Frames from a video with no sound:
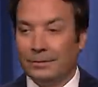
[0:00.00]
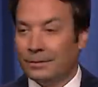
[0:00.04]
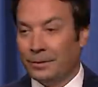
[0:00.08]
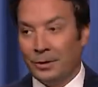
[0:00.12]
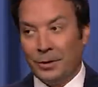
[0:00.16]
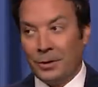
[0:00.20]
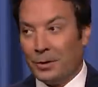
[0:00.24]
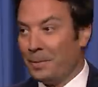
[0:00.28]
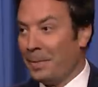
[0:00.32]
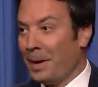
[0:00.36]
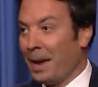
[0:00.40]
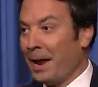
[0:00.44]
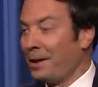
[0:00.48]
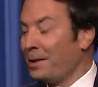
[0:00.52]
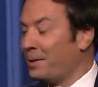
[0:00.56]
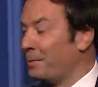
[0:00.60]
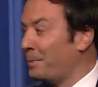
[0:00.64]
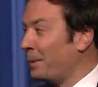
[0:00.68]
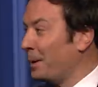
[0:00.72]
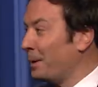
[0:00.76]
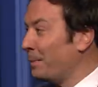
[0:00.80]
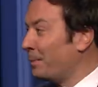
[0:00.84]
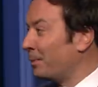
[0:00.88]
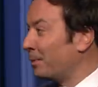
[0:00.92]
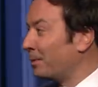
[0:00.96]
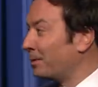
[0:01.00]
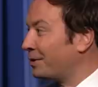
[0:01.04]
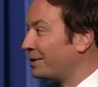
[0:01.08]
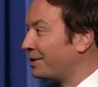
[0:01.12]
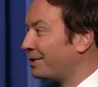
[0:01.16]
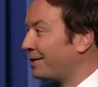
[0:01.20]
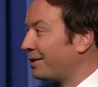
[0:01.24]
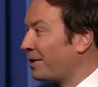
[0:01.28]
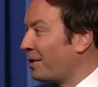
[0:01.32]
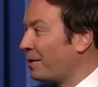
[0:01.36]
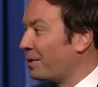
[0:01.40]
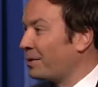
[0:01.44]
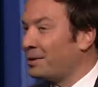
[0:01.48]
You're a man of the people,
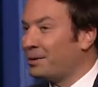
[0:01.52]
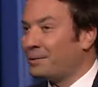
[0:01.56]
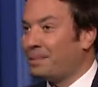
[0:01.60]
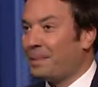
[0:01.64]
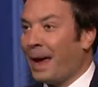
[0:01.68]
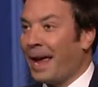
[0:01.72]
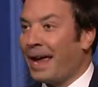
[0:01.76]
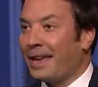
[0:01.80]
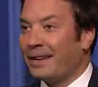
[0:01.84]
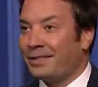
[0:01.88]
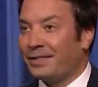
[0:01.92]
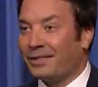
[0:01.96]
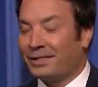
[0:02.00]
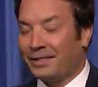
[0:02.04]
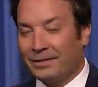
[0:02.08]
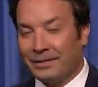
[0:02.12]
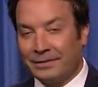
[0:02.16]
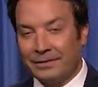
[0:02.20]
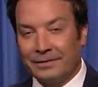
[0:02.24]
just going to space.